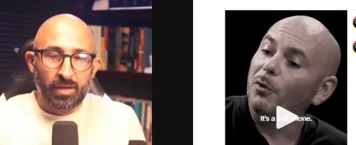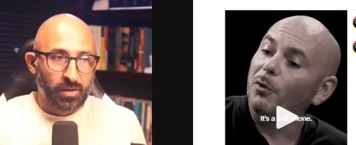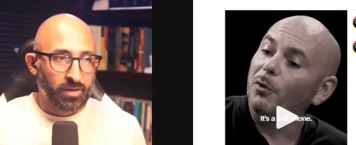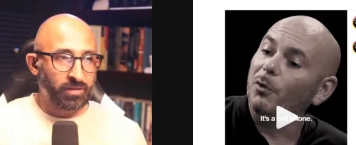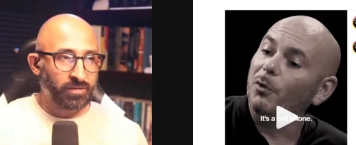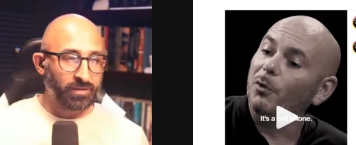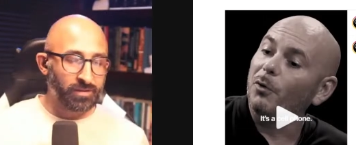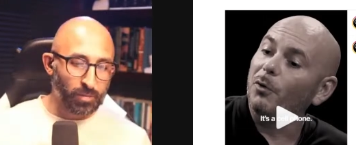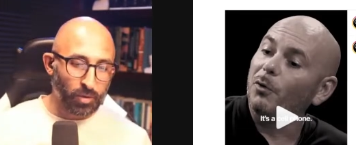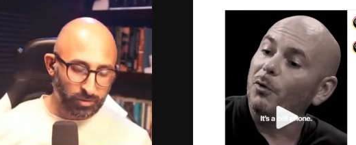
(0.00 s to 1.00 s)
Speaker 1: This is the
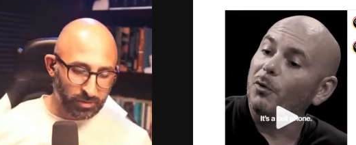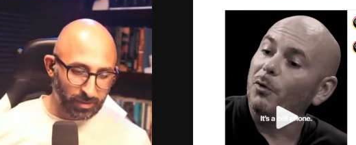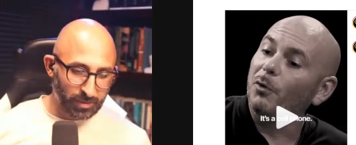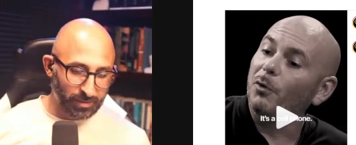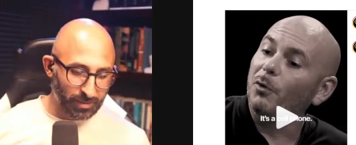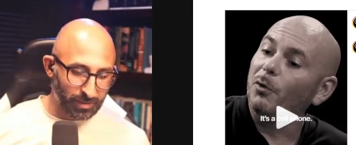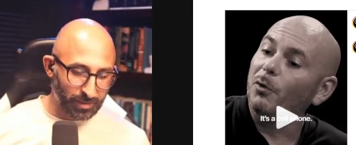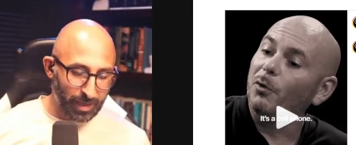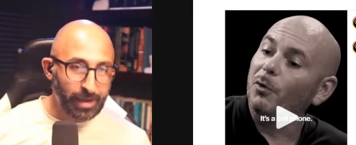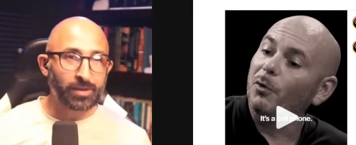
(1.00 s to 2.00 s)
most
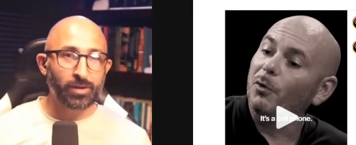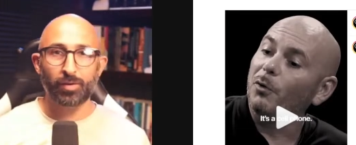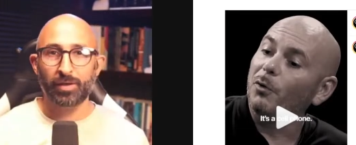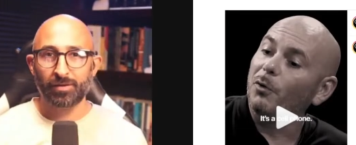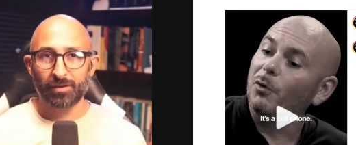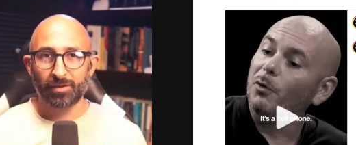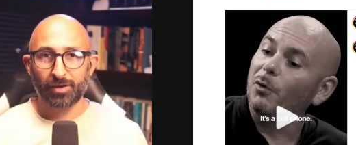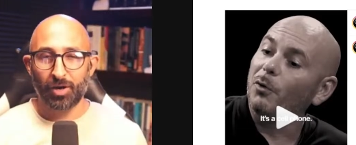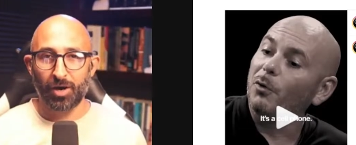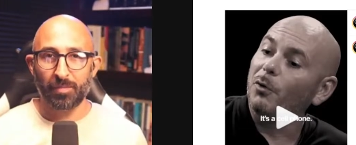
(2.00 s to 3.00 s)
ignorant
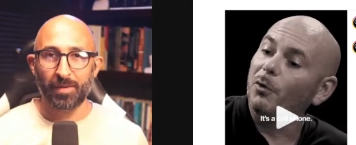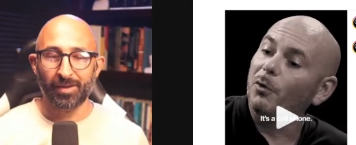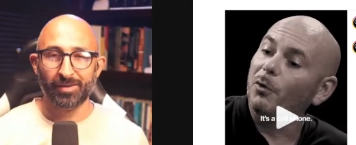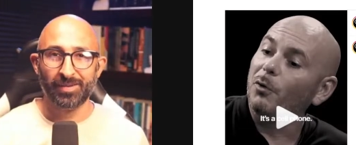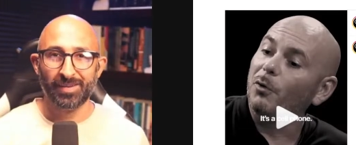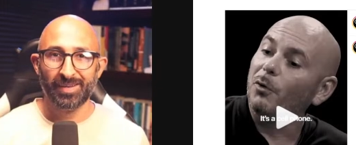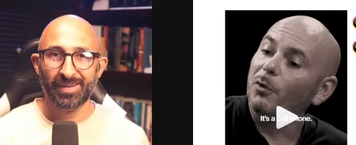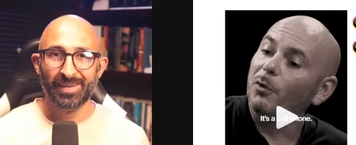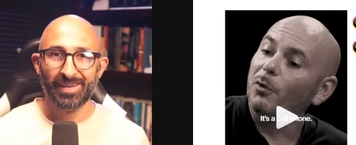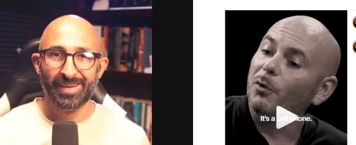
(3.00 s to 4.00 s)
comment,
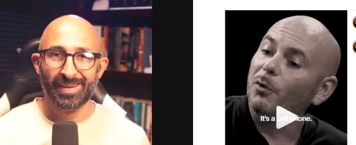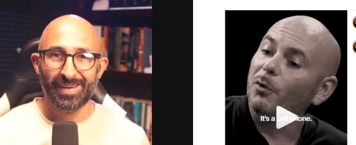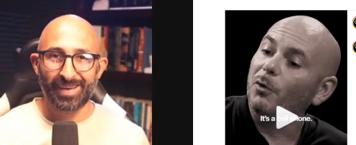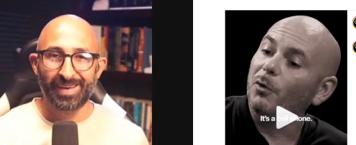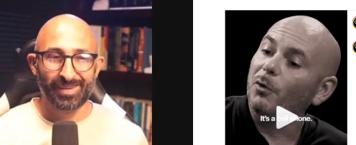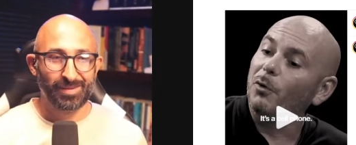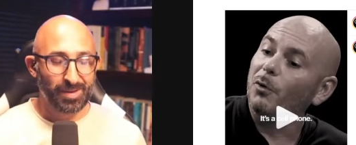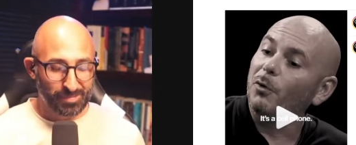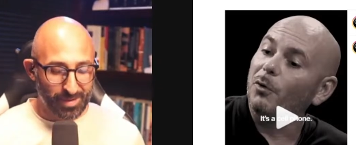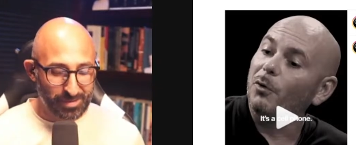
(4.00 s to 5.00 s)

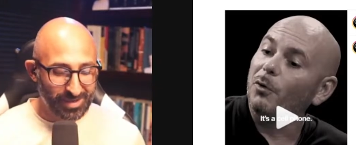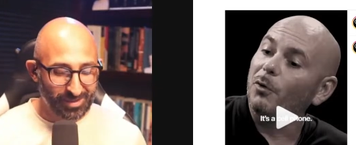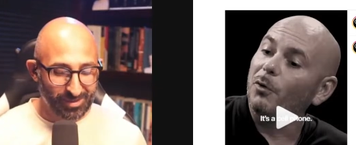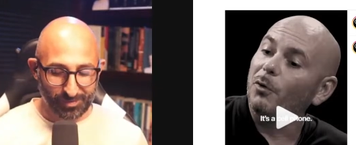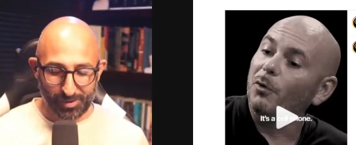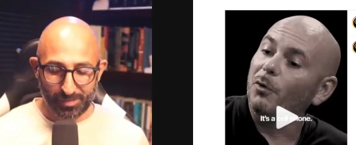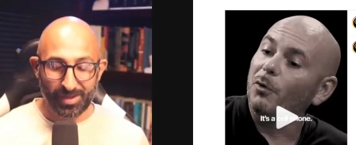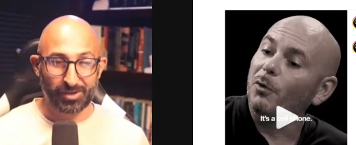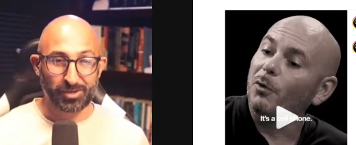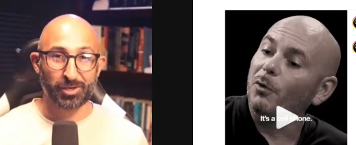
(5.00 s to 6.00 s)
maybe in this video, I'm
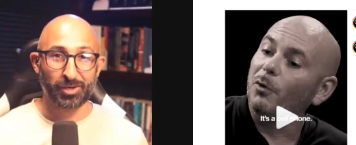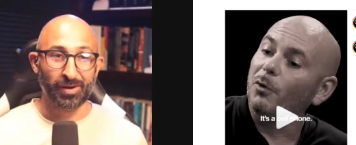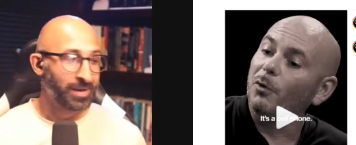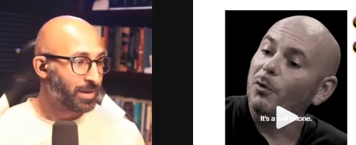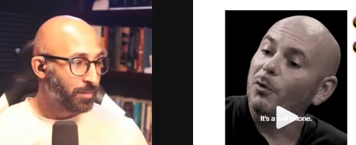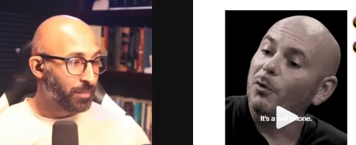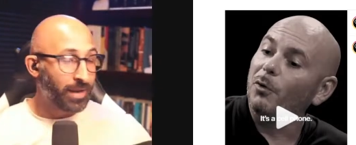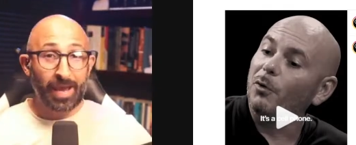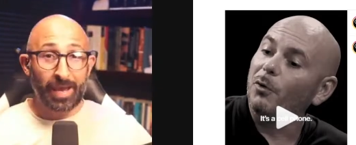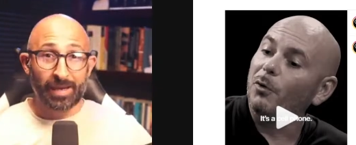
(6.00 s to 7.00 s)
not sure. But
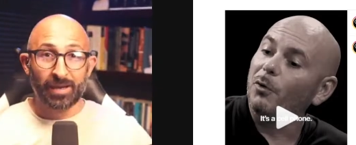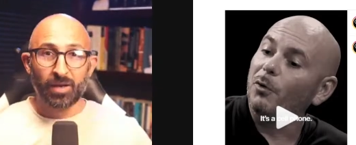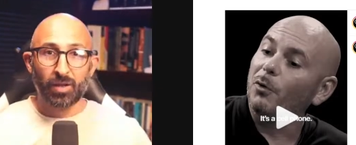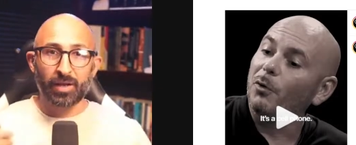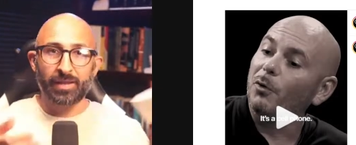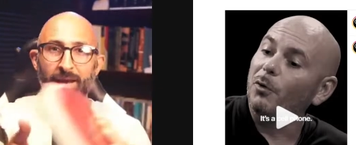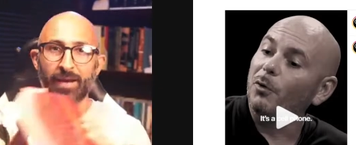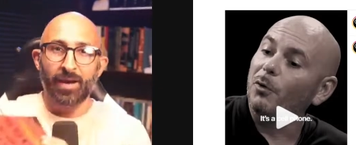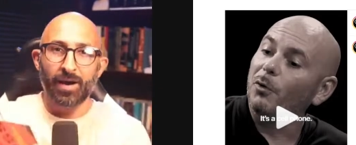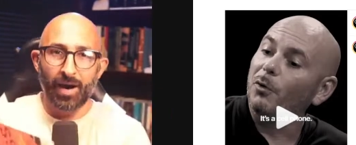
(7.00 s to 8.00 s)
hey, look at that.
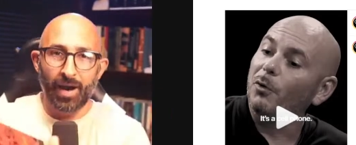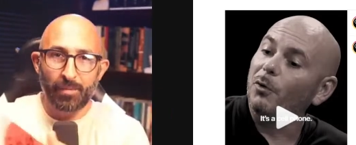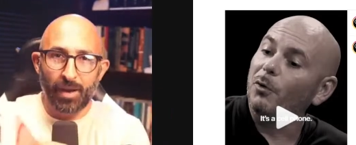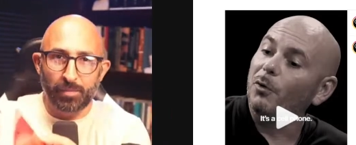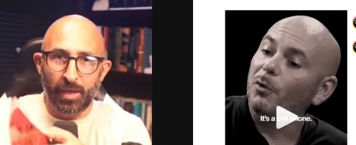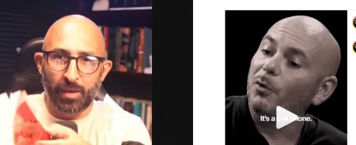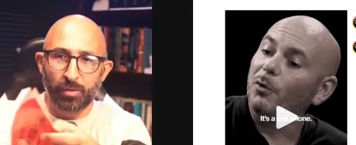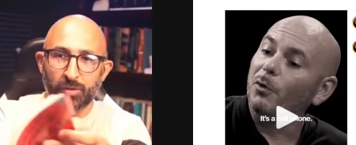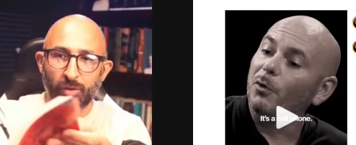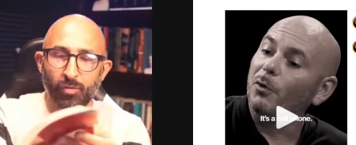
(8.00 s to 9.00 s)
I might be able
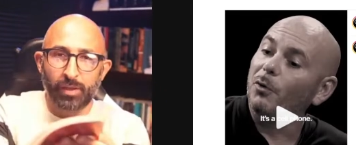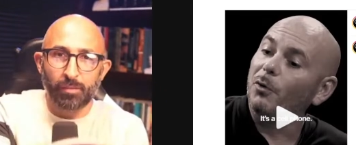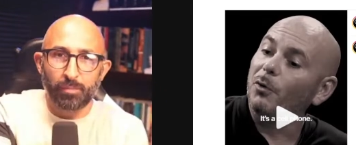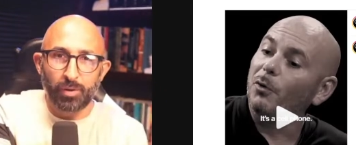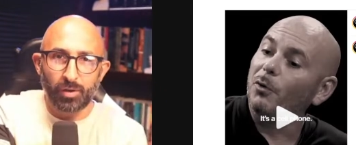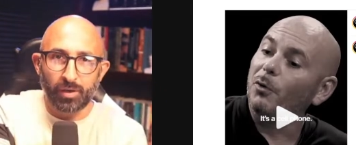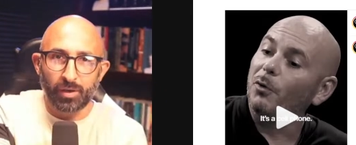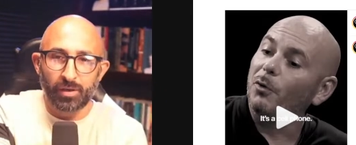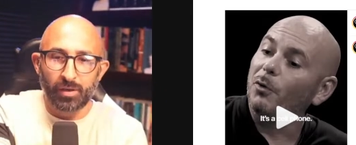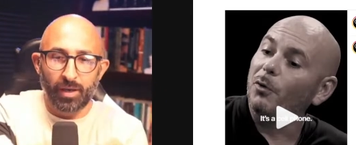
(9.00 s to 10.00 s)
to read a book,
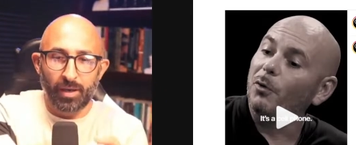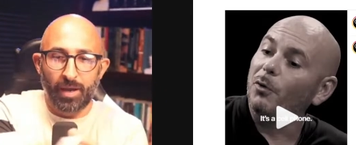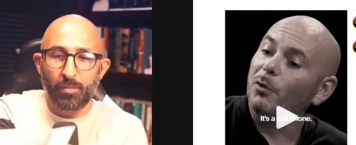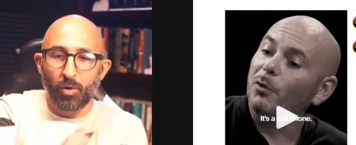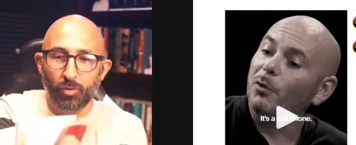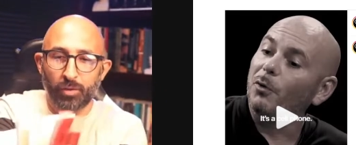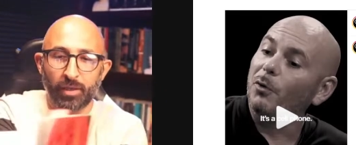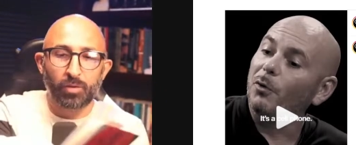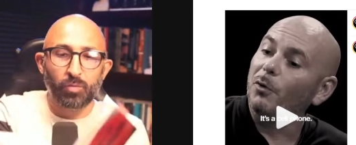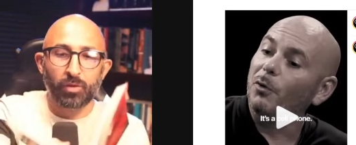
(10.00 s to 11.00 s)
and I'm holding
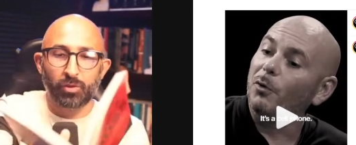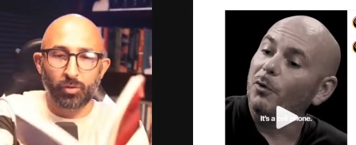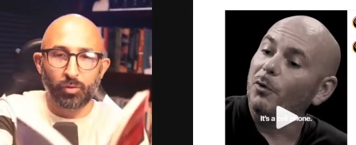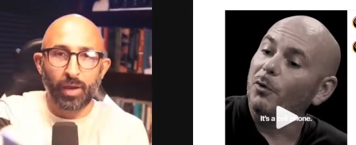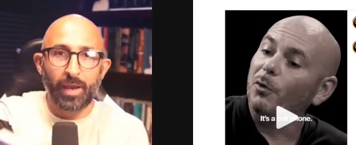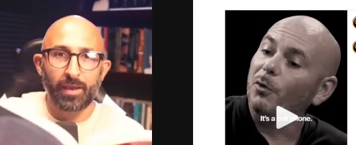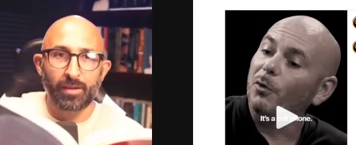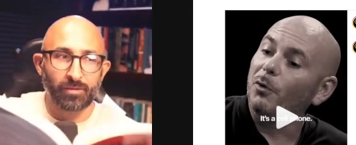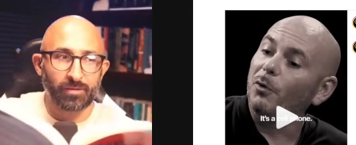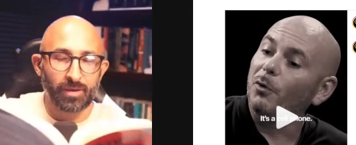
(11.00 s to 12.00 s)
it with two hands.